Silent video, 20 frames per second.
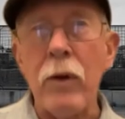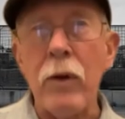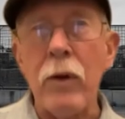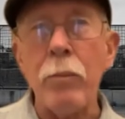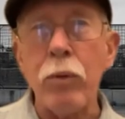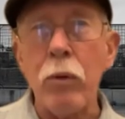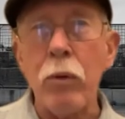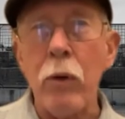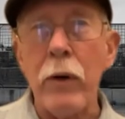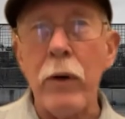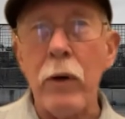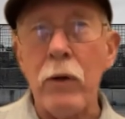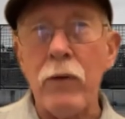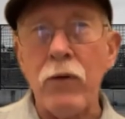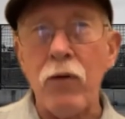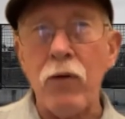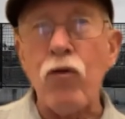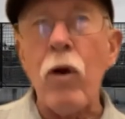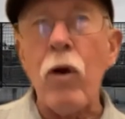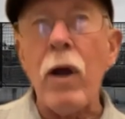for an
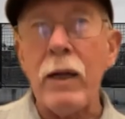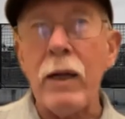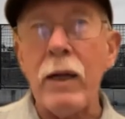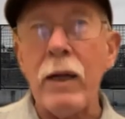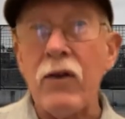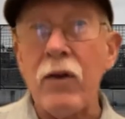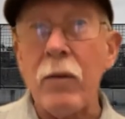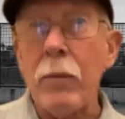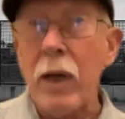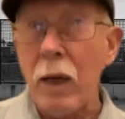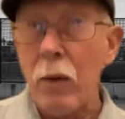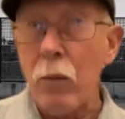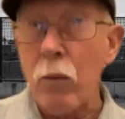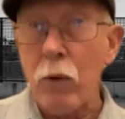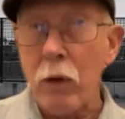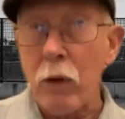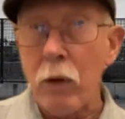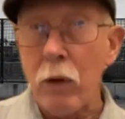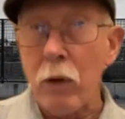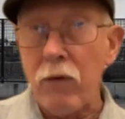employer to try and
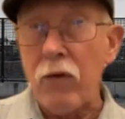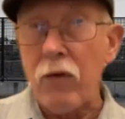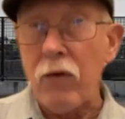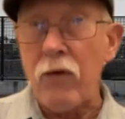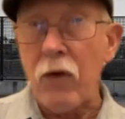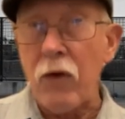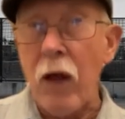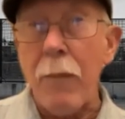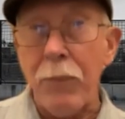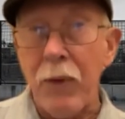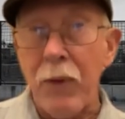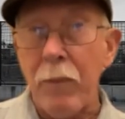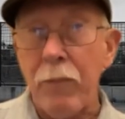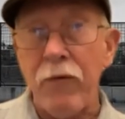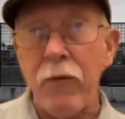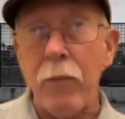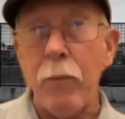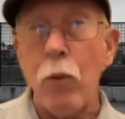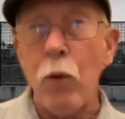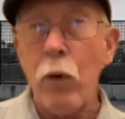intimidate workers to stop
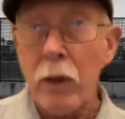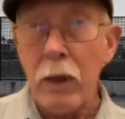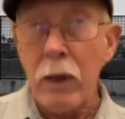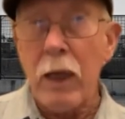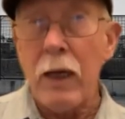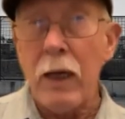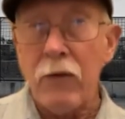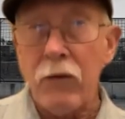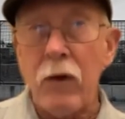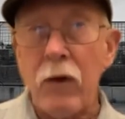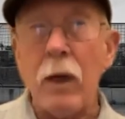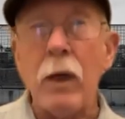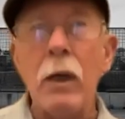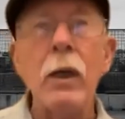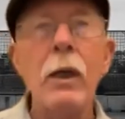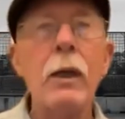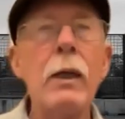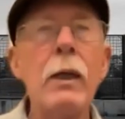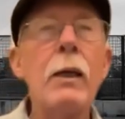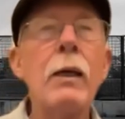them from organizing.